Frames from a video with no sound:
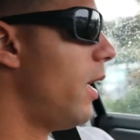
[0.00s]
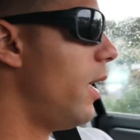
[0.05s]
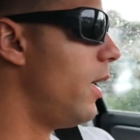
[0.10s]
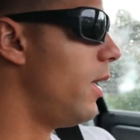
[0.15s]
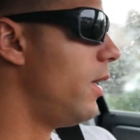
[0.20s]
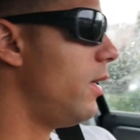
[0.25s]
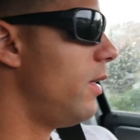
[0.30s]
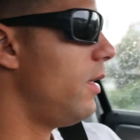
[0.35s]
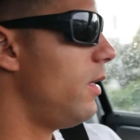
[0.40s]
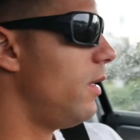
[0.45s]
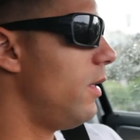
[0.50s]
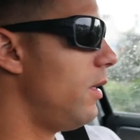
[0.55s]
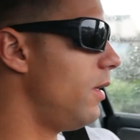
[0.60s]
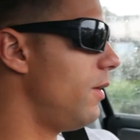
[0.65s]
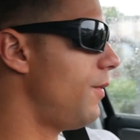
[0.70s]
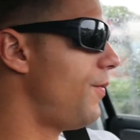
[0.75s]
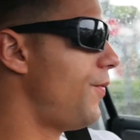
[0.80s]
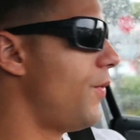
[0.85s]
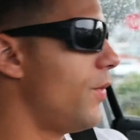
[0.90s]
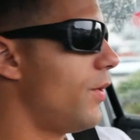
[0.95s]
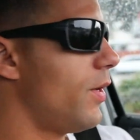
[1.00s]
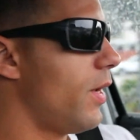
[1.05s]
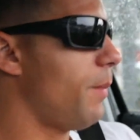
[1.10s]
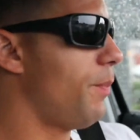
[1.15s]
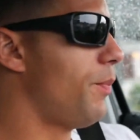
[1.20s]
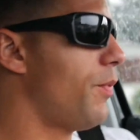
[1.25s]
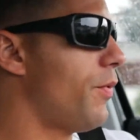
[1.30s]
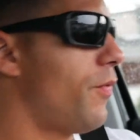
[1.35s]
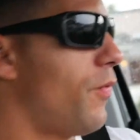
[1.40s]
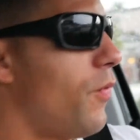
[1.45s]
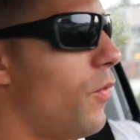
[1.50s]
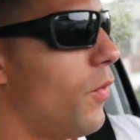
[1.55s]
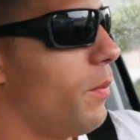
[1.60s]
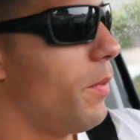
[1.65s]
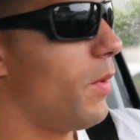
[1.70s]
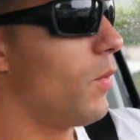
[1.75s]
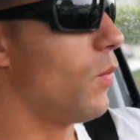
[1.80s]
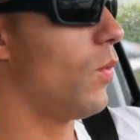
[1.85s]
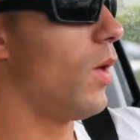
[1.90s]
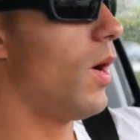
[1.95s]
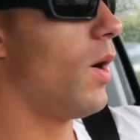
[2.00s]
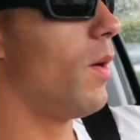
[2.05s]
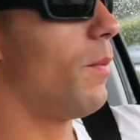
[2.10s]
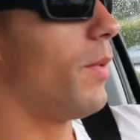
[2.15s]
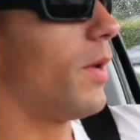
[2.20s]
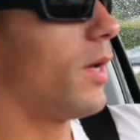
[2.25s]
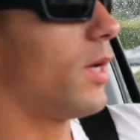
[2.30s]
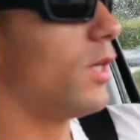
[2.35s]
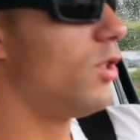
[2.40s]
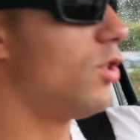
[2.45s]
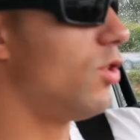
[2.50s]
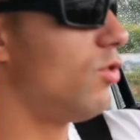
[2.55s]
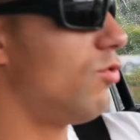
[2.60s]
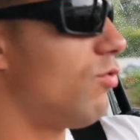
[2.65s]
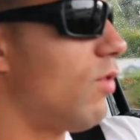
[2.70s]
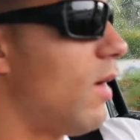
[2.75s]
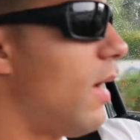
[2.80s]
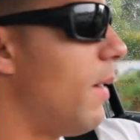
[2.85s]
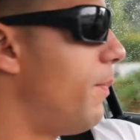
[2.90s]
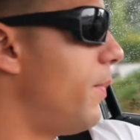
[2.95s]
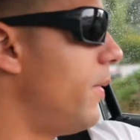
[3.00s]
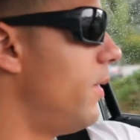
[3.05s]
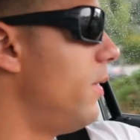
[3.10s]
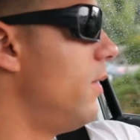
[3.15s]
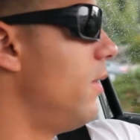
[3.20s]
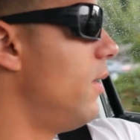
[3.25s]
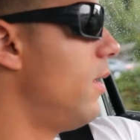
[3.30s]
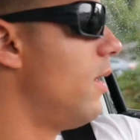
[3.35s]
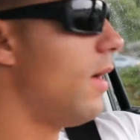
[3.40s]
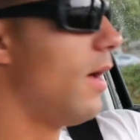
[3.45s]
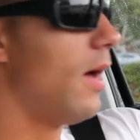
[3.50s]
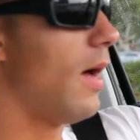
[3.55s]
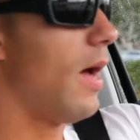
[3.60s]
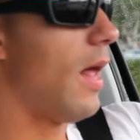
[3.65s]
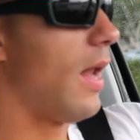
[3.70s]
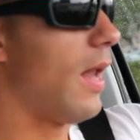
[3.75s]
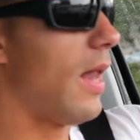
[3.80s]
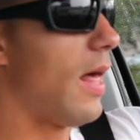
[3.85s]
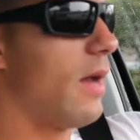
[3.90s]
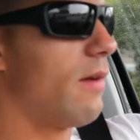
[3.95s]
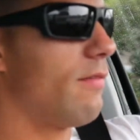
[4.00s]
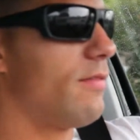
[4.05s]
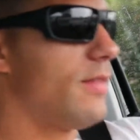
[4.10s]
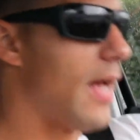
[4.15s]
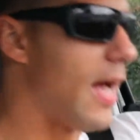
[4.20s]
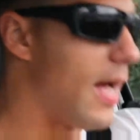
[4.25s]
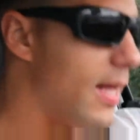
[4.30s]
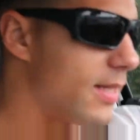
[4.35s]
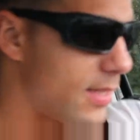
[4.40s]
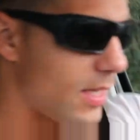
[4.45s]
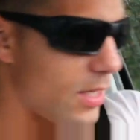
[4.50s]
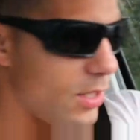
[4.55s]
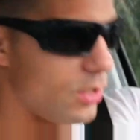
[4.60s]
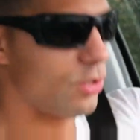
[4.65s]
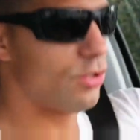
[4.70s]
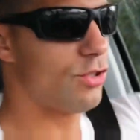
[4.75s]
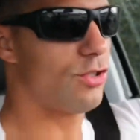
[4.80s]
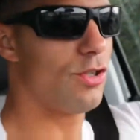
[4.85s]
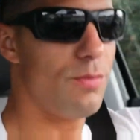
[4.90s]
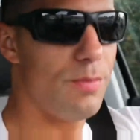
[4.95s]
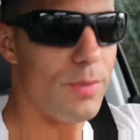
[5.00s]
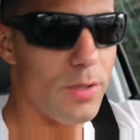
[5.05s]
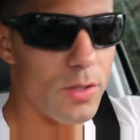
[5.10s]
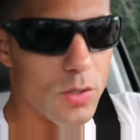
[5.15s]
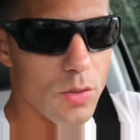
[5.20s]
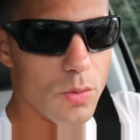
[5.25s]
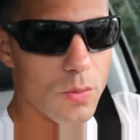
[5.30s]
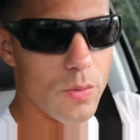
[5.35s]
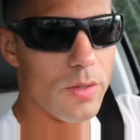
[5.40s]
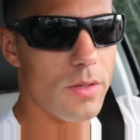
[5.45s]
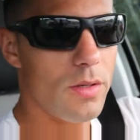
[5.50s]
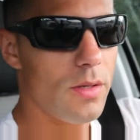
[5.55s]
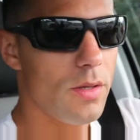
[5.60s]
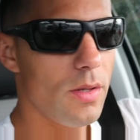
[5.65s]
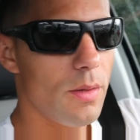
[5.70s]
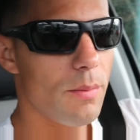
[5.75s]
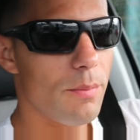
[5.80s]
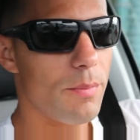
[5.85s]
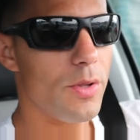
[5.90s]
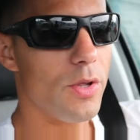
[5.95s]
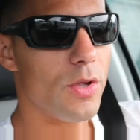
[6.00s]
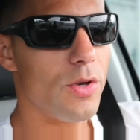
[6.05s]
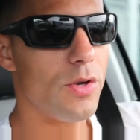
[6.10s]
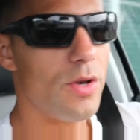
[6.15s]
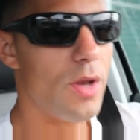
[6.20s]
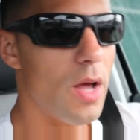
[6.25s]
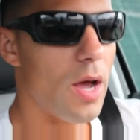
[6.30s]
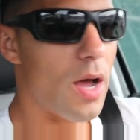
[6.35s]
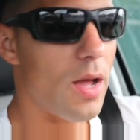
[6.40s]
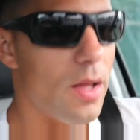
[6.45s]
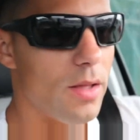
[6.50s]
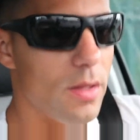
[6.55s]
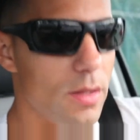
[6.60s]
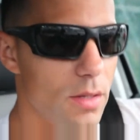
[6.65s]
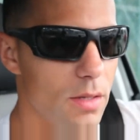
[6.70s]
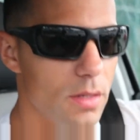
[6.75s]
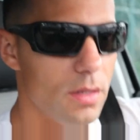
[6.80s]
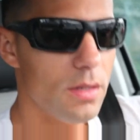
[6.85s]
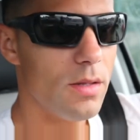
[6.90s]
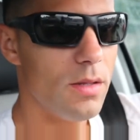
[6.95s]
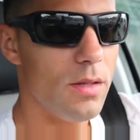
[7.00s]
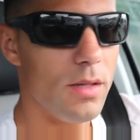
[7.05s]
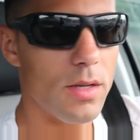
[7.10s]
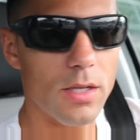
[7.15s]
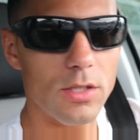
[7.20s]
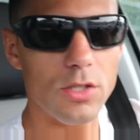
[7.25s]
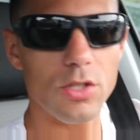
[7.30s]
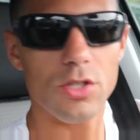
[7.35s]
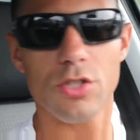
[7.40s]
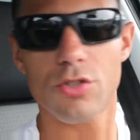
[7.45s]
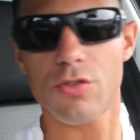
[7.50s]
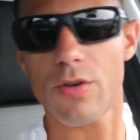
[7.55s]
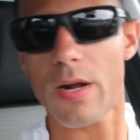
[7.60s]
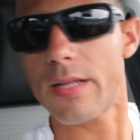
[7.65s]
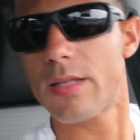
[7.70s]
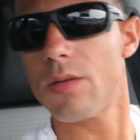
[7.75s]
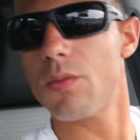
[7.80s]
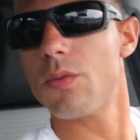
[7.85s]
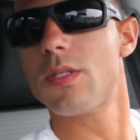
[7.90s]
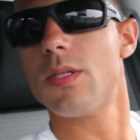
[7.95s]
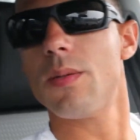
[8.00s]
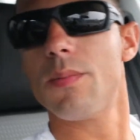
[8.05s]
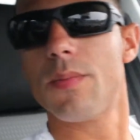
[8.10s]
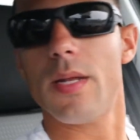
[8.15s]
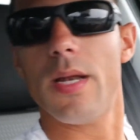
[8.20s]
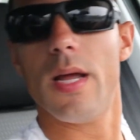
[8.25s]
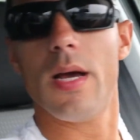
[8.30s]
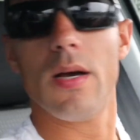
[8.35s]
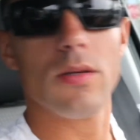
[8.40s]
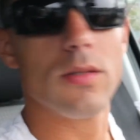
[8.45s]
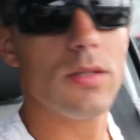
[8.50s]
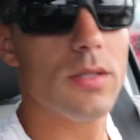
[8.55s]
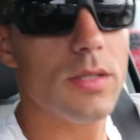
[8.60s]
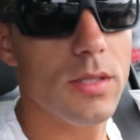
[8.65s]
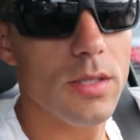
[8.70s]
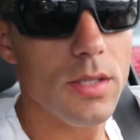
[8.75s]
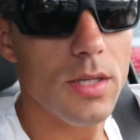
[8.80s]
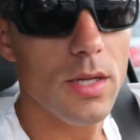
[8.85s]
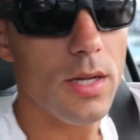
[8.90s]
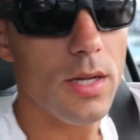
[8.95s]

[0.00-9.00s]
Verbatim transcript: And if you're not performing well because you're dropping a lot of tasks that you should be doing, but you're not because you're distracted with something else,